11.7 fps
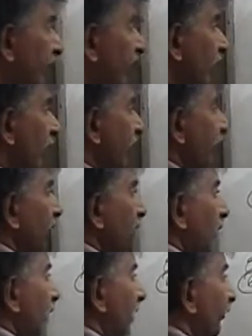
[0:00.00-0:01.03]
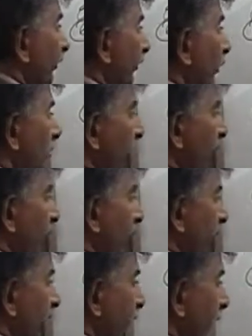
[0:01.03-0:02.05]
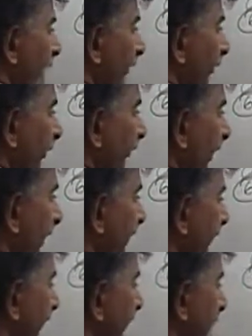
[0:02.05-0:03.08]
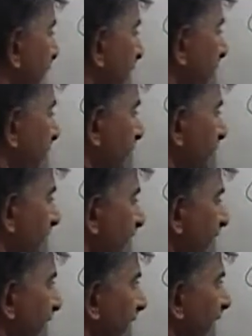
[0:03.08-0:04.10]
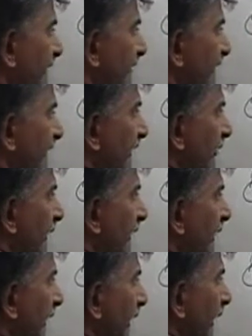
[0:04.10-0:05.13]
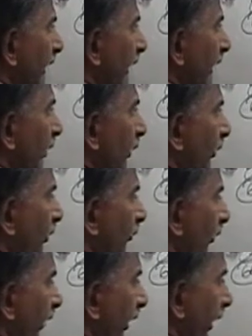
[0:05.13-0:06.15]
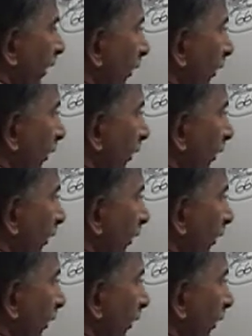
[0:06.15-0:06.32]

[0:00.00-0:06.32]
this equation, if we solve this equation for x, we find that this equation implies that x must equal n over n